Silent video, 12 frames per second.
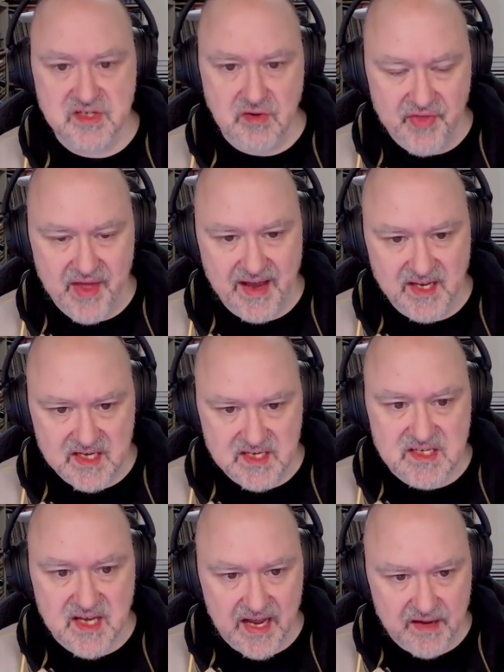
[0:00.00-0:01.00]
so that
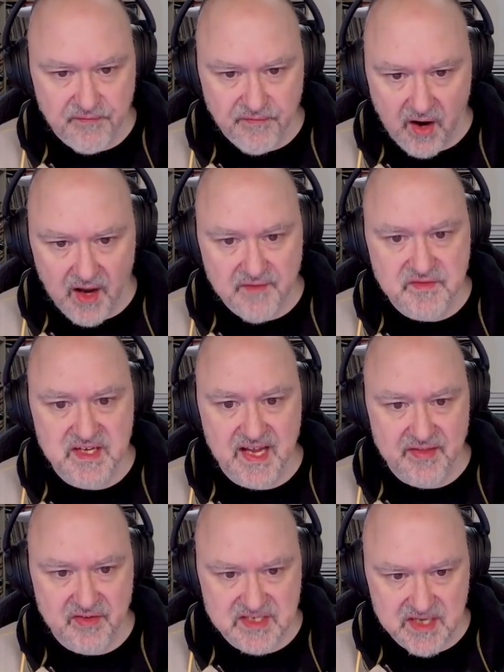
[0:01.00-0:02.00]
is a five to
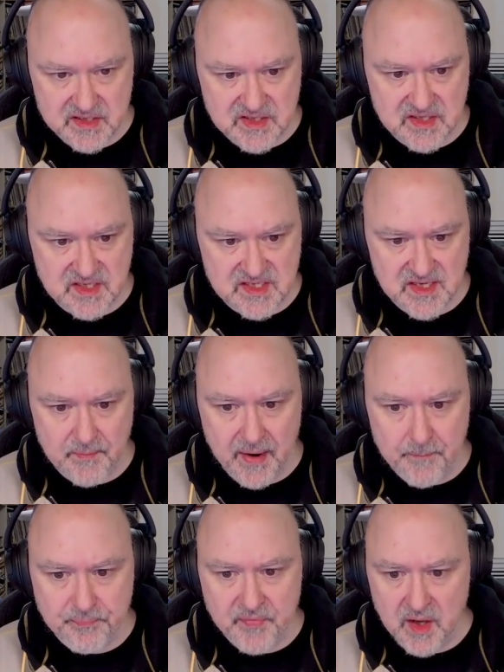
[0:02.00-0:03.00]
get the, t the sum up.